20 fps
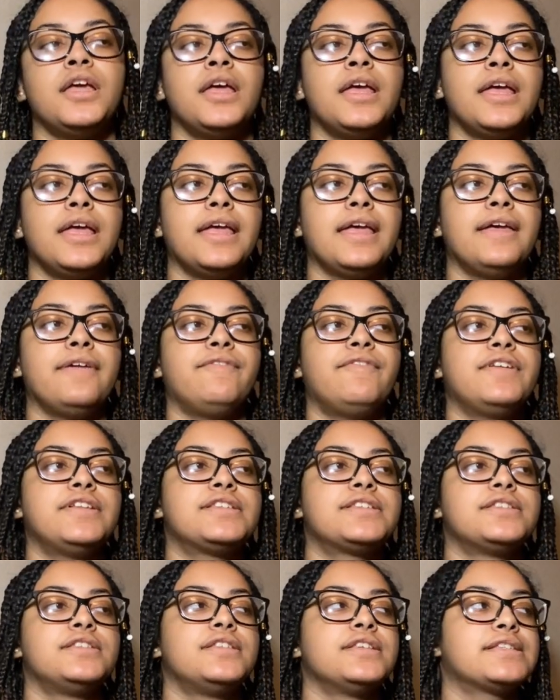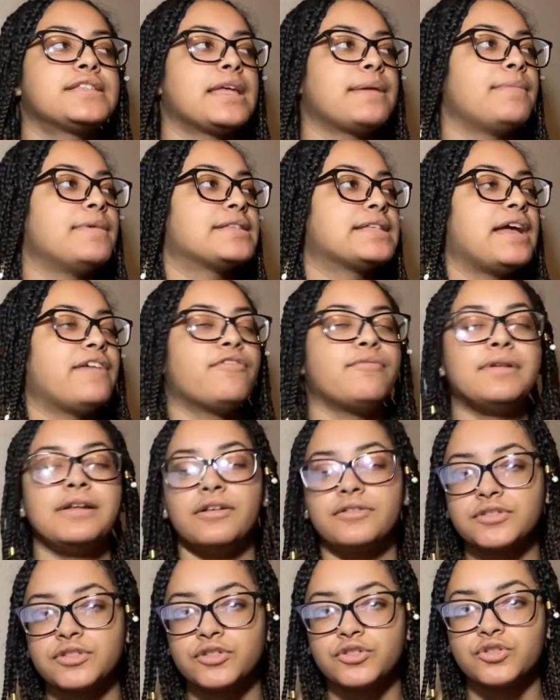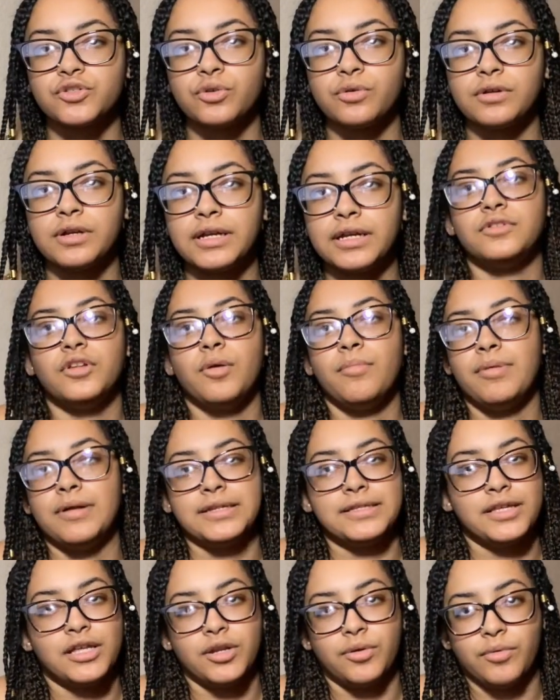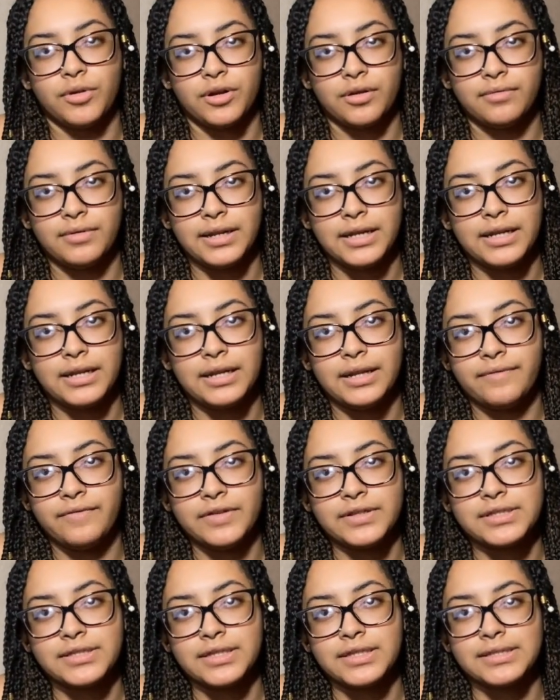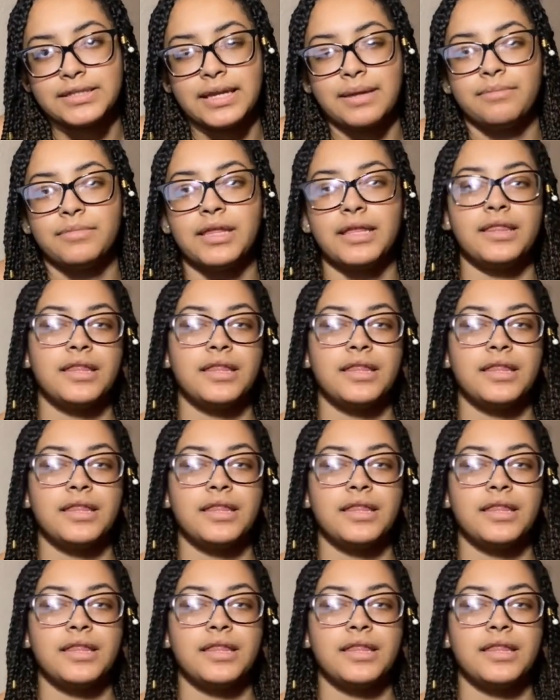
if it's the same as everybody else's story, nobody's going to want to read it if it's the same thing that